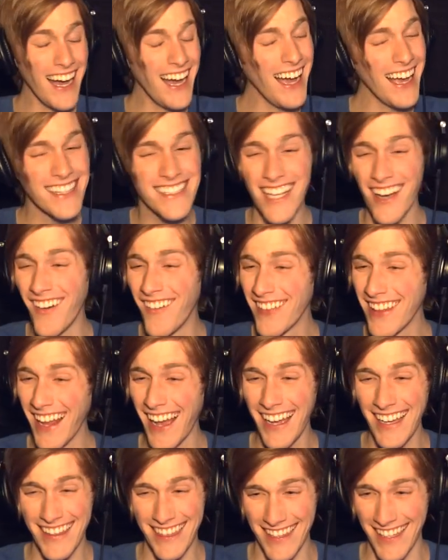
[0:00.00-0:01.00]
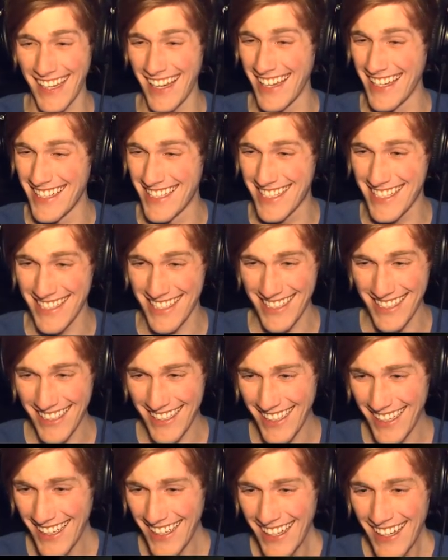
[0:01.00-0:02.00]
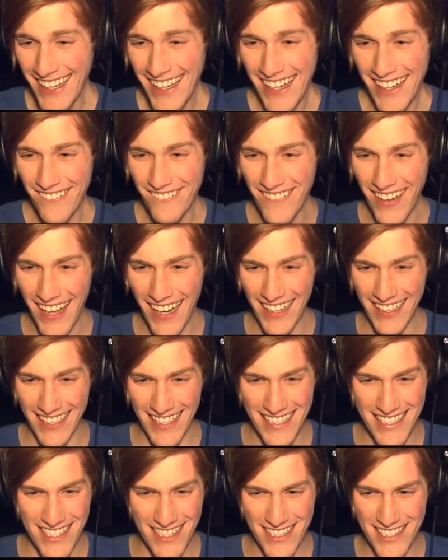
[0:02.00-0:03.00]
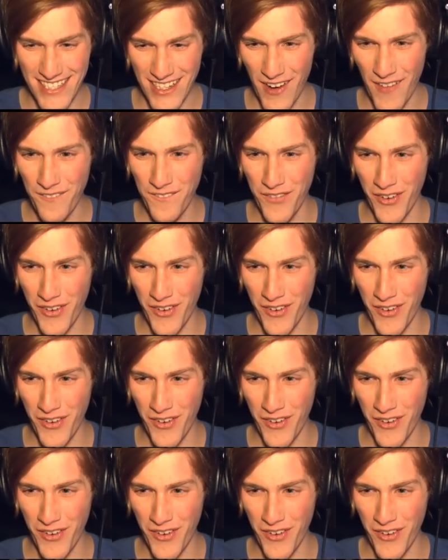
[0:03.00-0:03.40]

I don't like this. Mannequins are so